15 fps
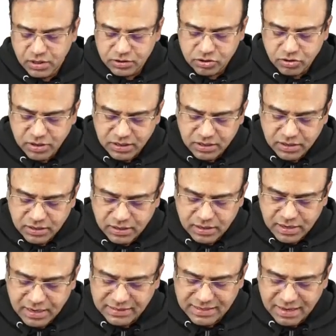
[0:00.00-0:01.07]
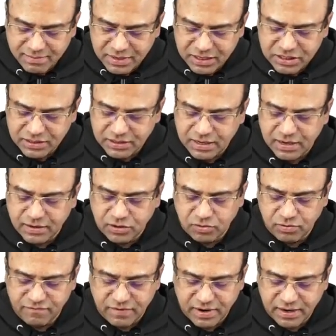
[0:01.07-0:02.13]
So the Examination then you
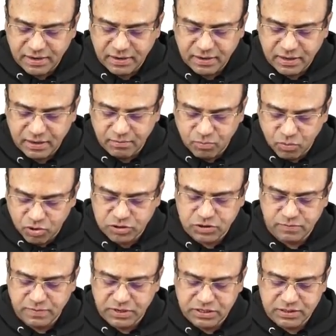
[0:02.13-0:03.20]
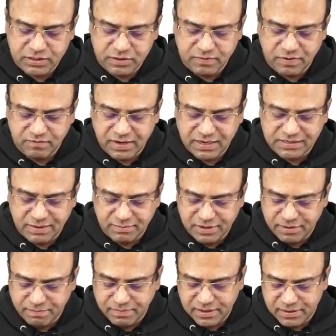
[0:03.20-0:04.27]
will find that most patients when we
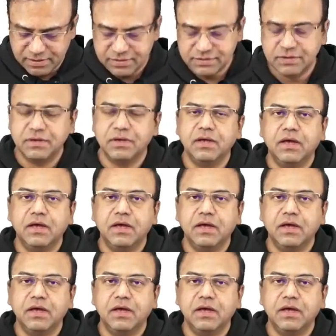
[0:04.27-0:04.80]
examine the pulse,